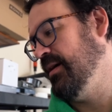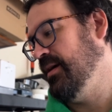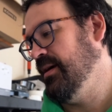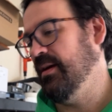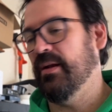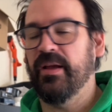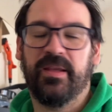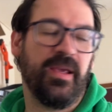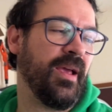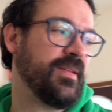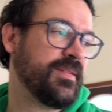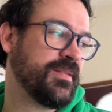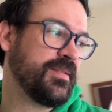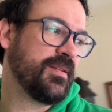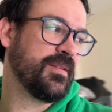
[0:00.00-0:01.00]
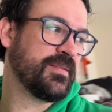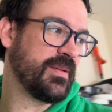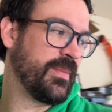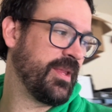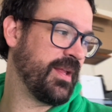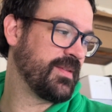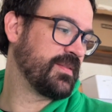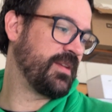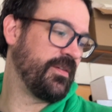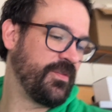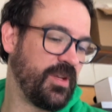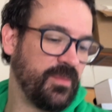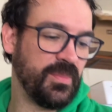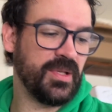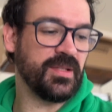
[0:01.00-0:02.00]
And I guess some of that stuff
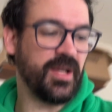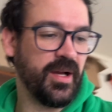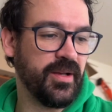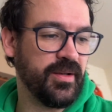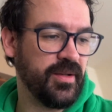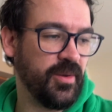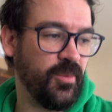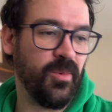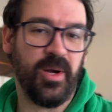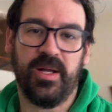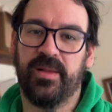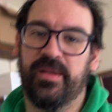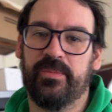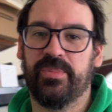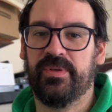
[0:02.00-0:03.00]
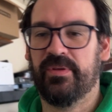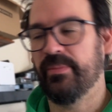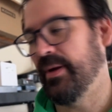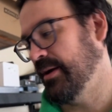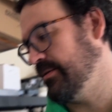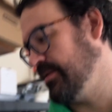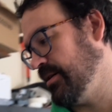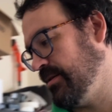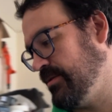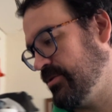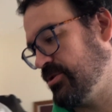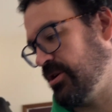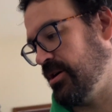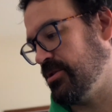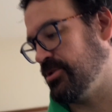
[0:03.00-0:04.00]
can be done while I put the battery on the
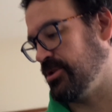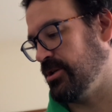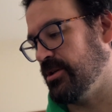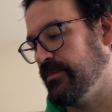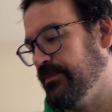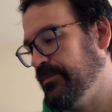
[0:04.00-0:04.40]
charger.